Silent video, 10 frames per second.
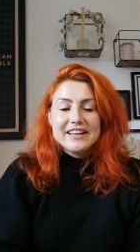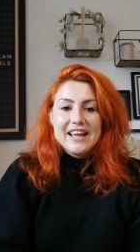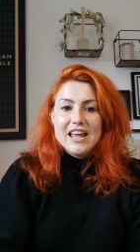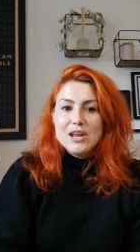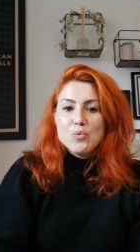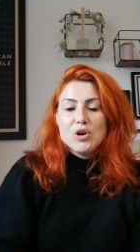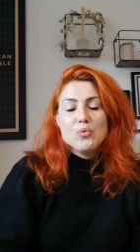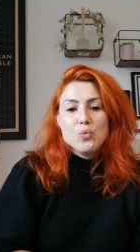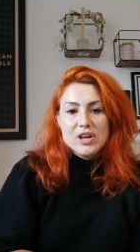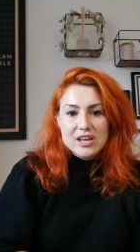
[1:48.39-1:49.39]
And in any
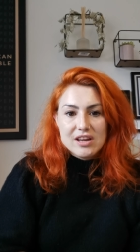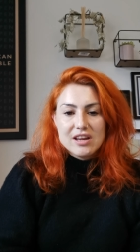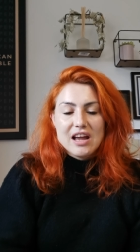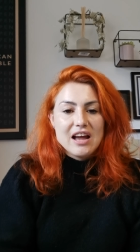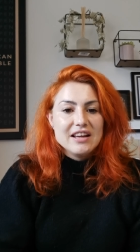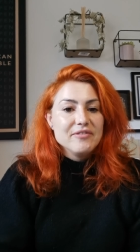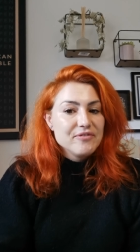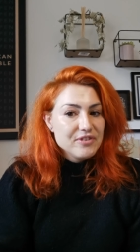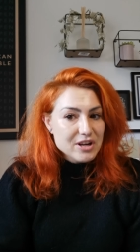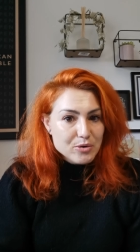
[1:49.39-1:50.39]
one week, I
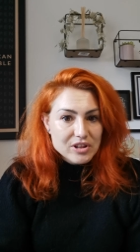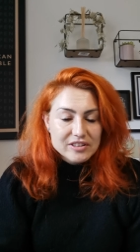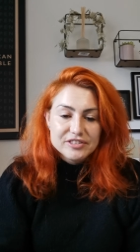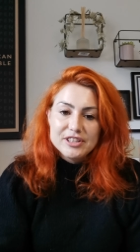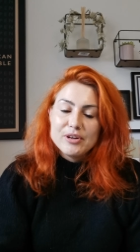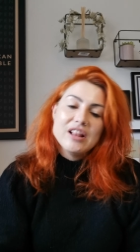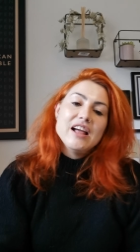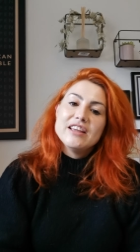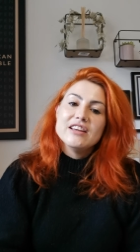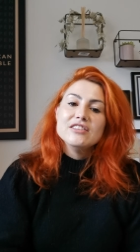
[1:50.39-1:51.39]
frequently see
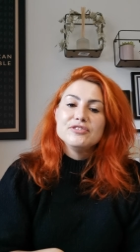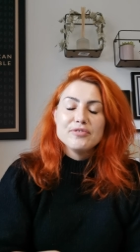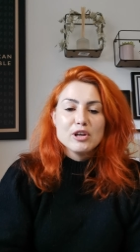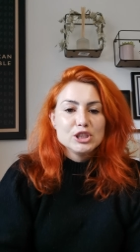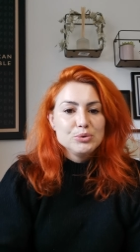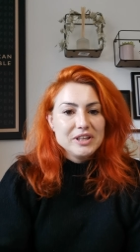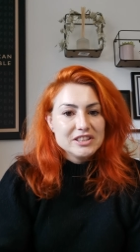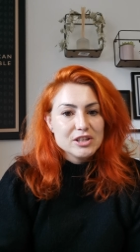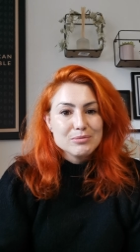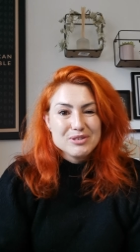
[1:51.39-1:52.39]
clients
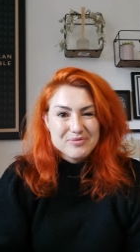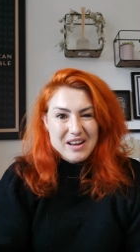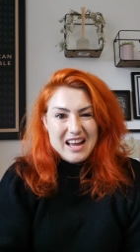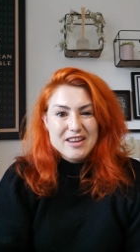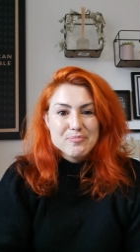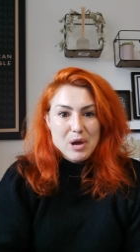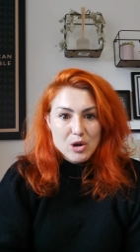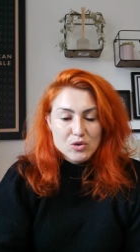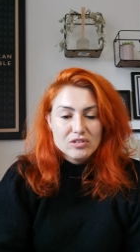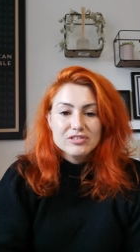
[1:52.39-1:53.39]
fluctuating up to five
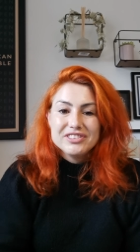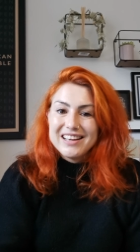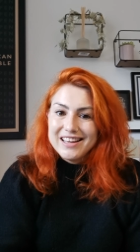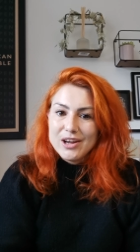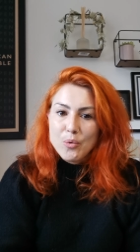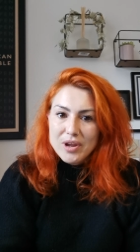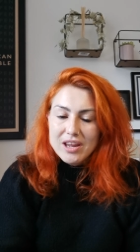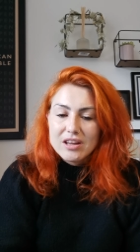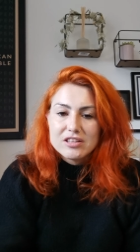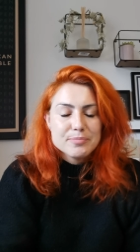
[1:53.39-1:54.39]
pounds in a
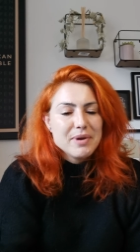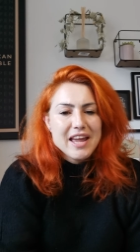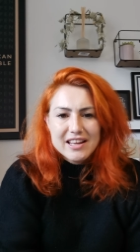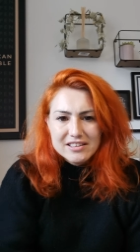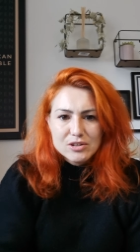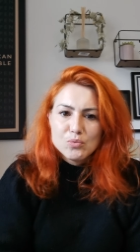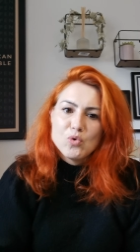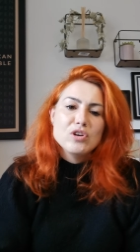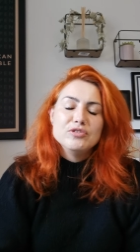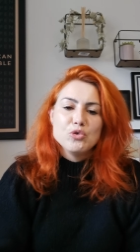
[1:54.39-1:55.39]
week, depending
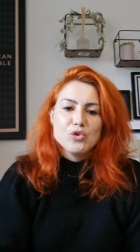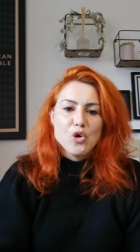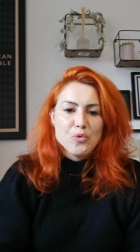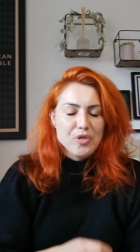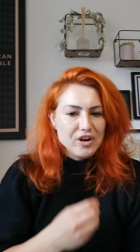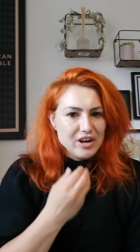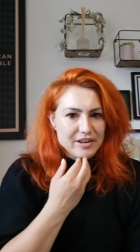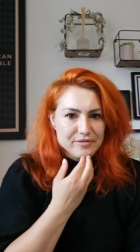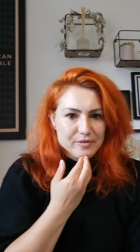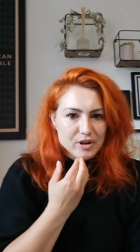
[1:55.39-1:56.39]
on what is going on with their
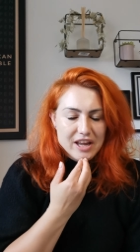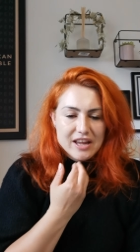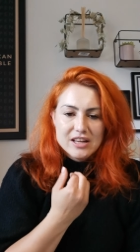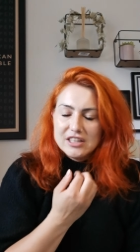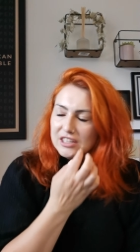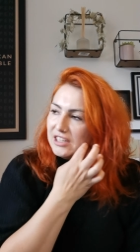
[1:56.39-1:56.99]
life. Okay.